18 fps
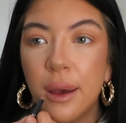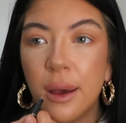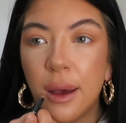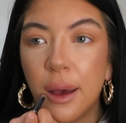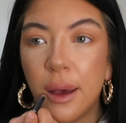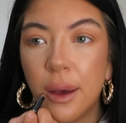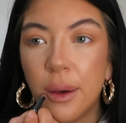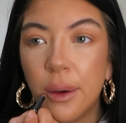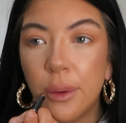
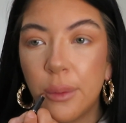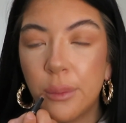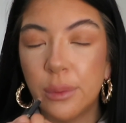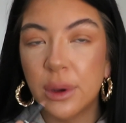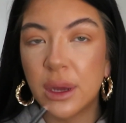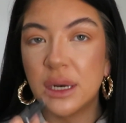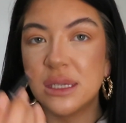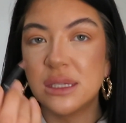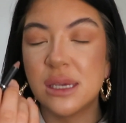
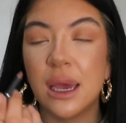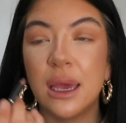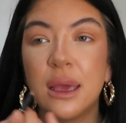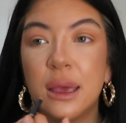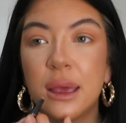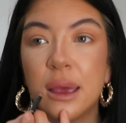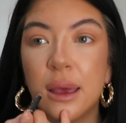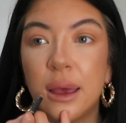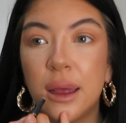We're going to
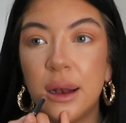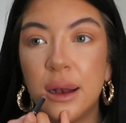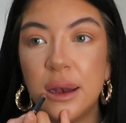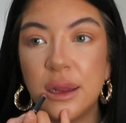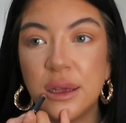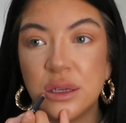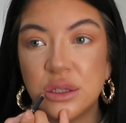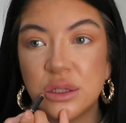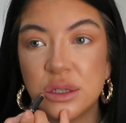take it
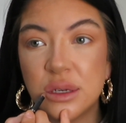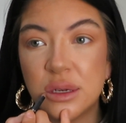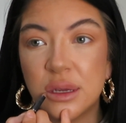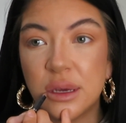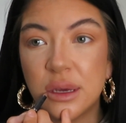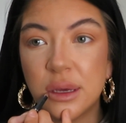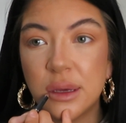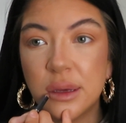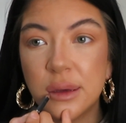
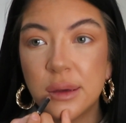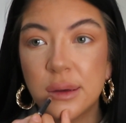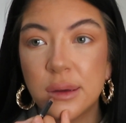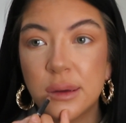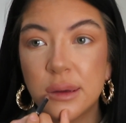literally